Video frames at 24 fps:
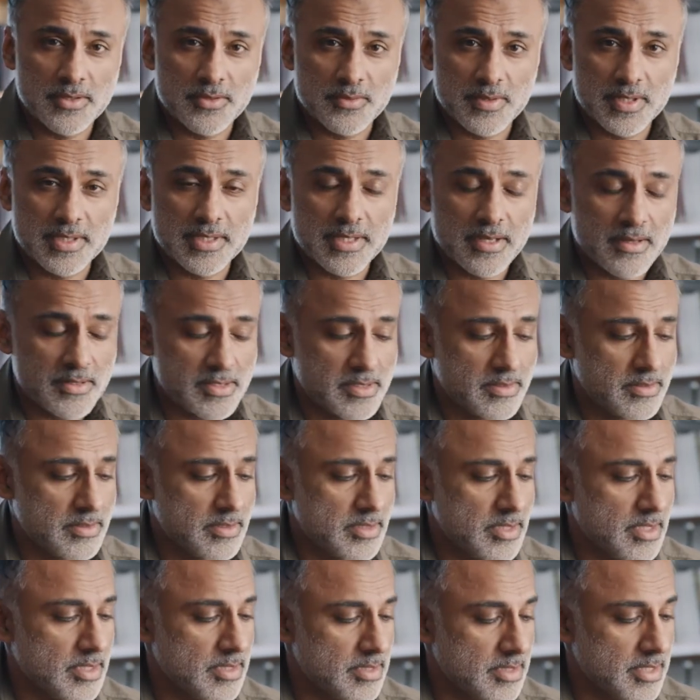
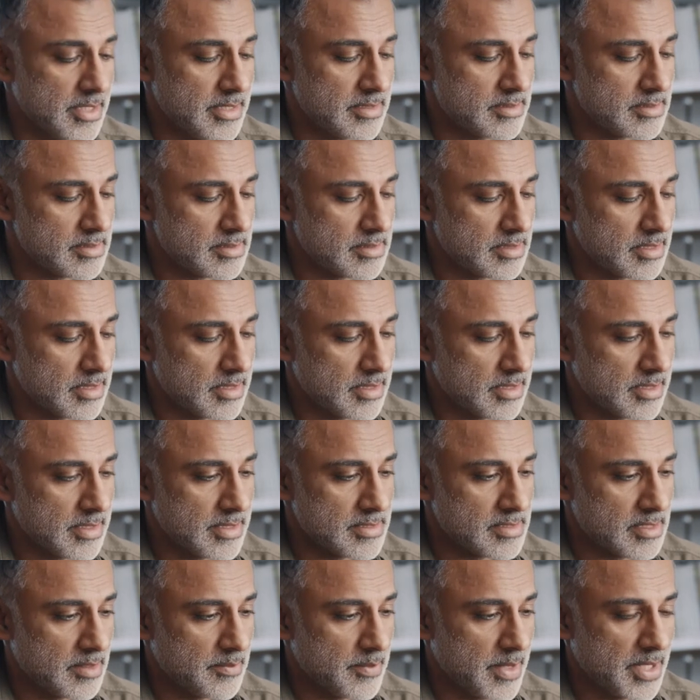3000 nits
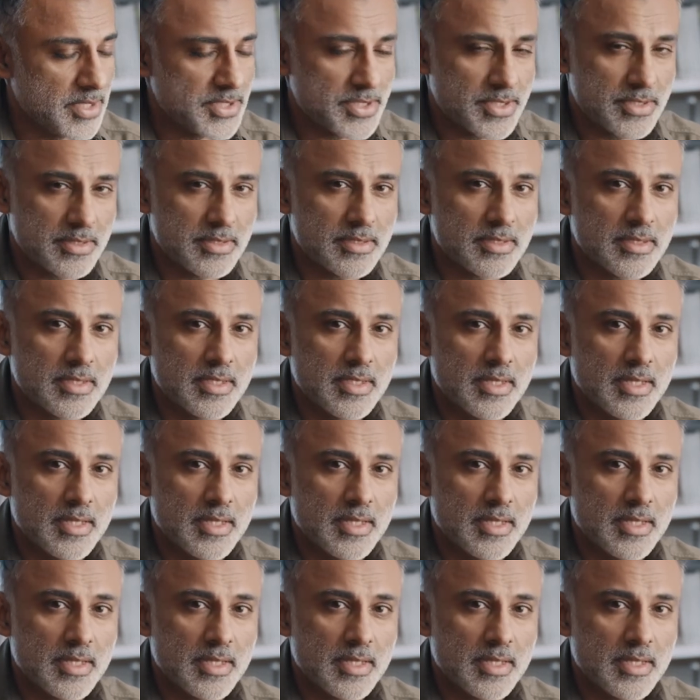as I mentioned,